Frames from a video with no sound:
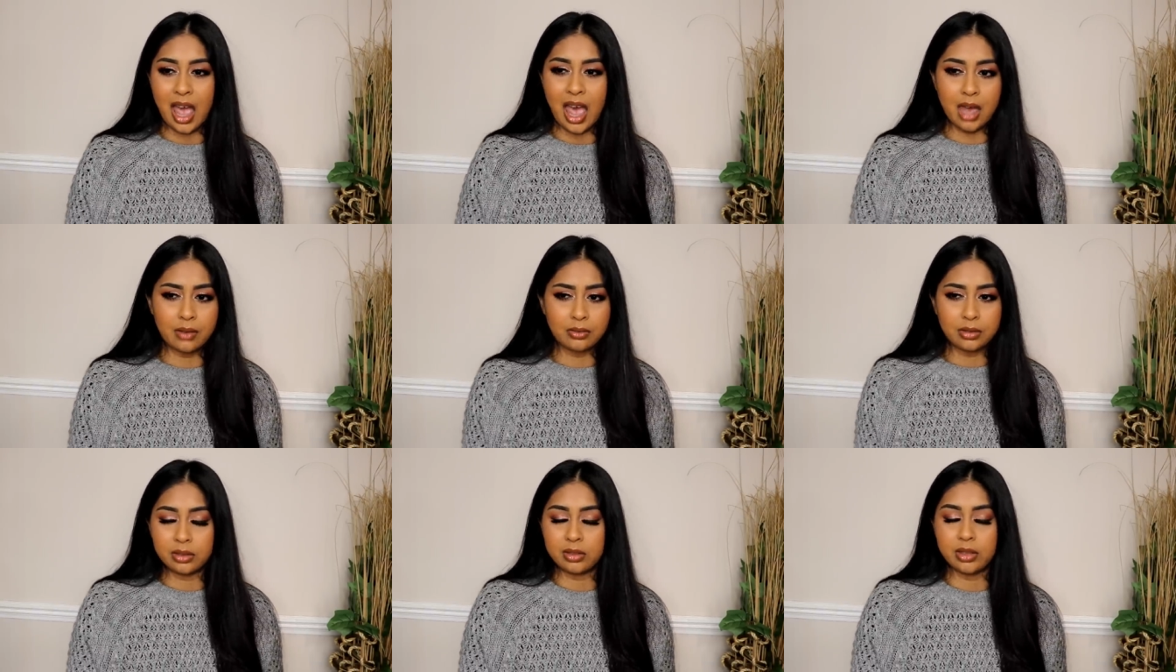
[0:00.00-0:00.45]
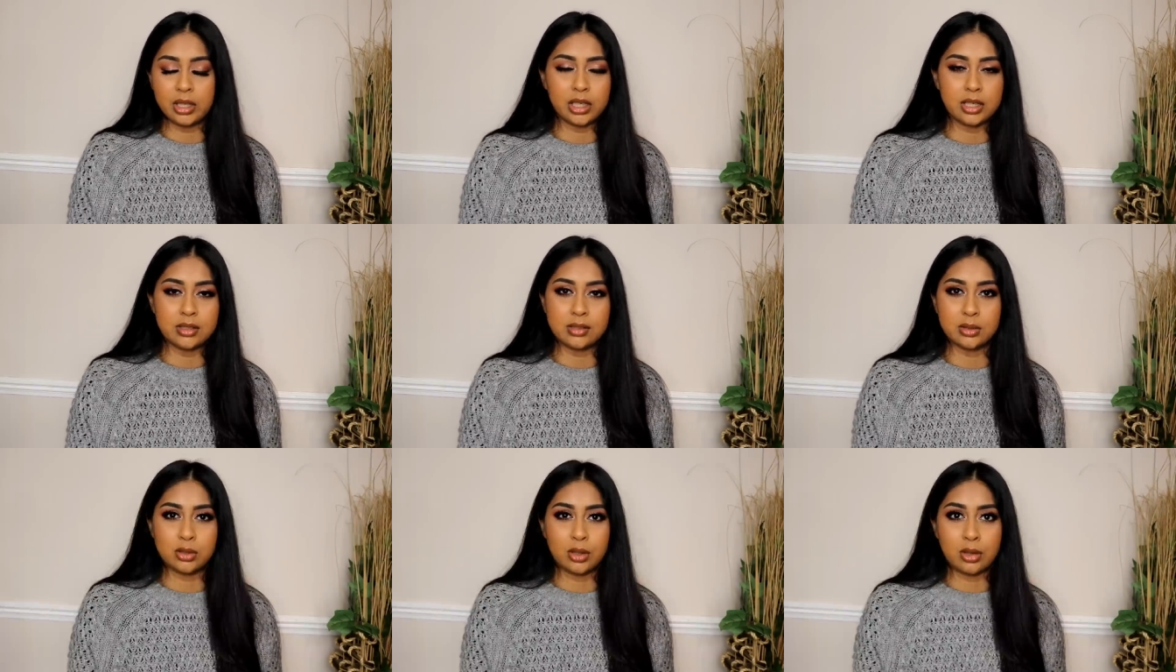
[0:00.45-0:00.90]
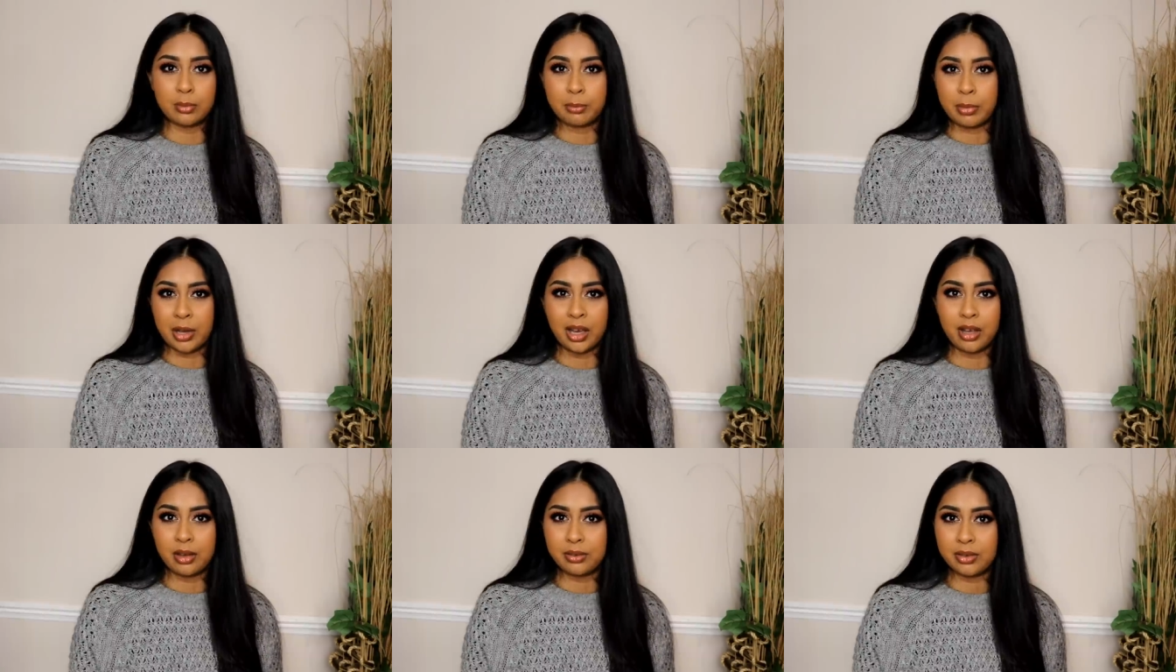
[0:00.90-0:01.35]
everything is so
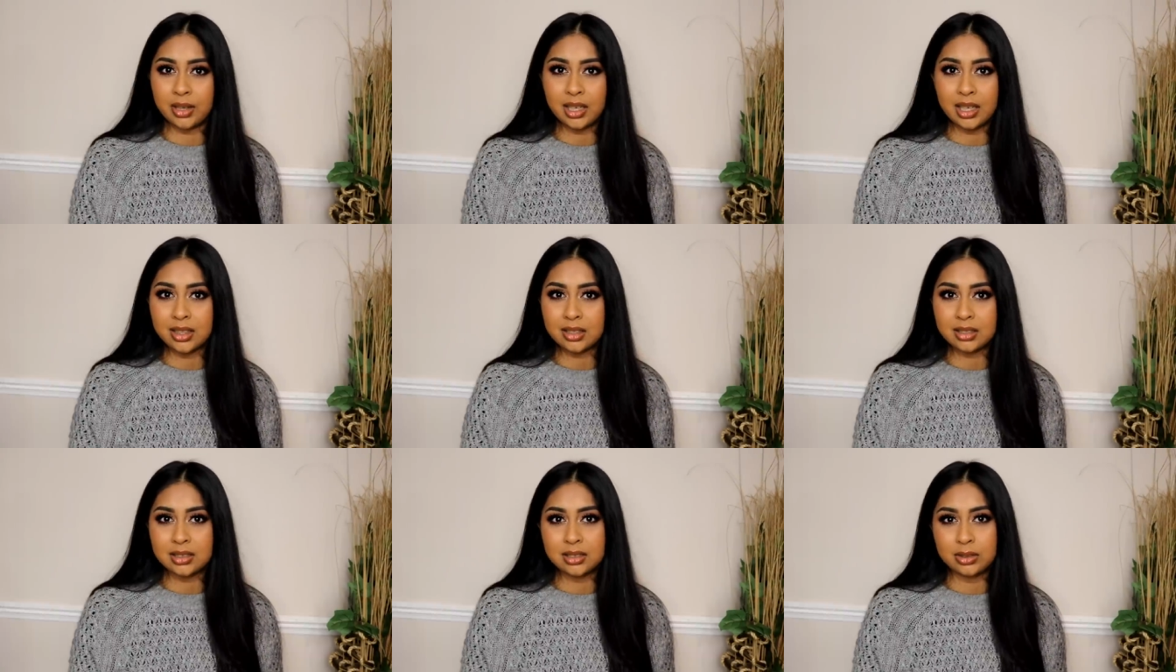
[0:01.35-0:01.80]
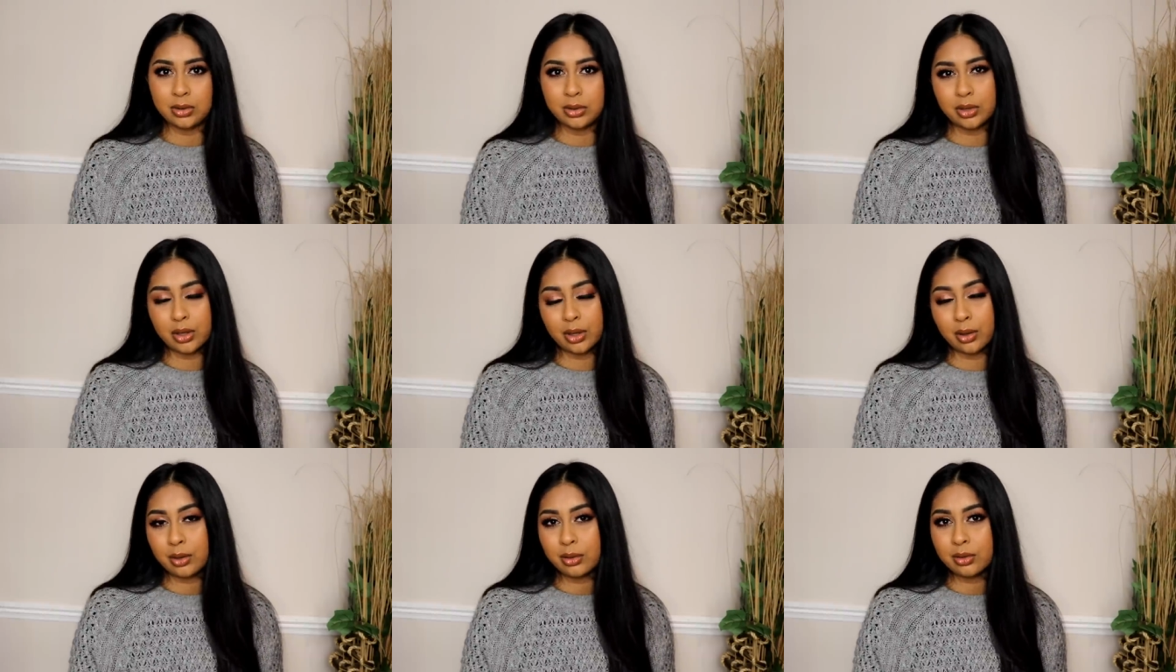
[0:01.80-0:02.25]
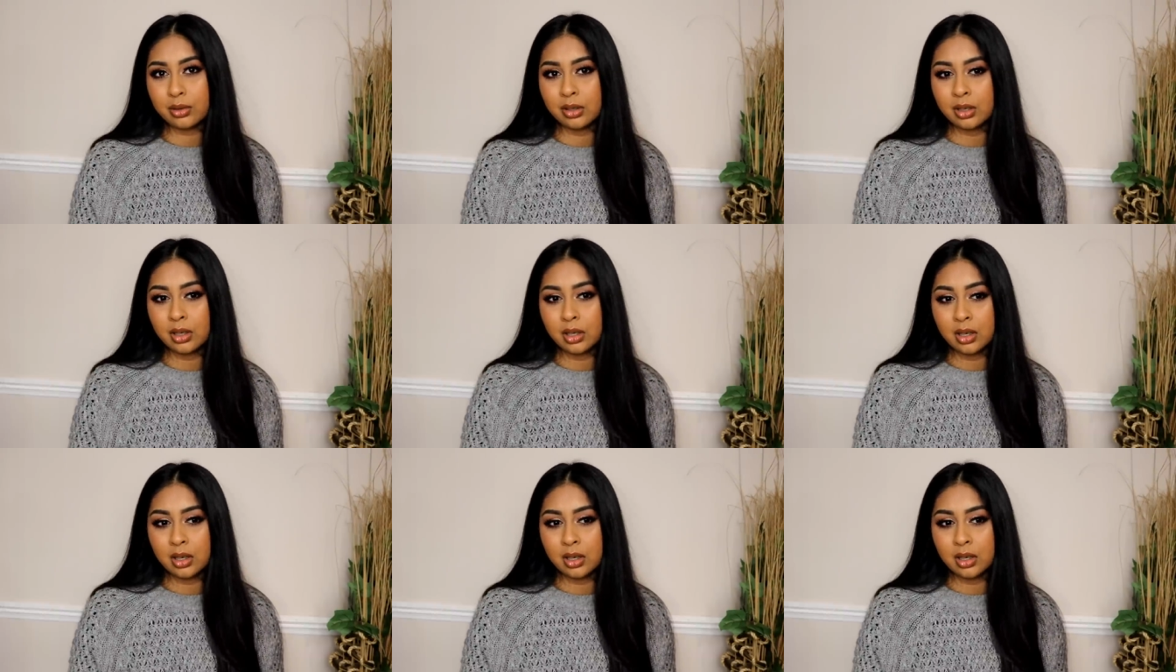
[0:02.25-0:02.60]
perfect you know